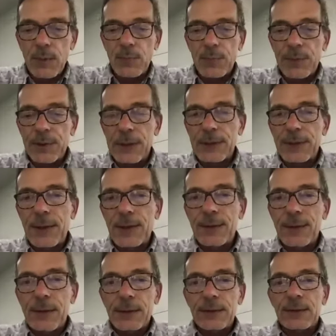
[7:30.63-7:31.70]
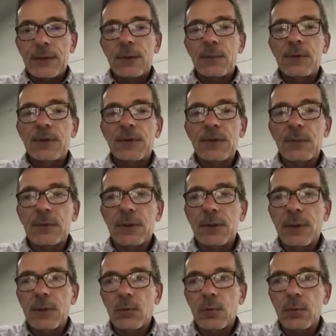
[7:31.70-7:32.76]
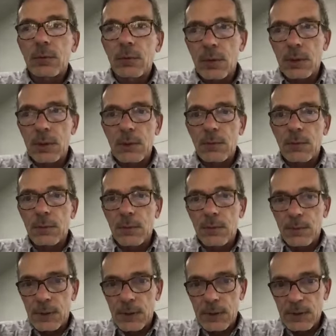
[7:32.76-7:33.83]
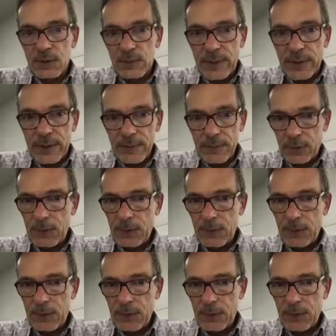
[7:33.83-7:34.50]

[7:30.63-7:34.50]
but I think it's going to be something that will get us by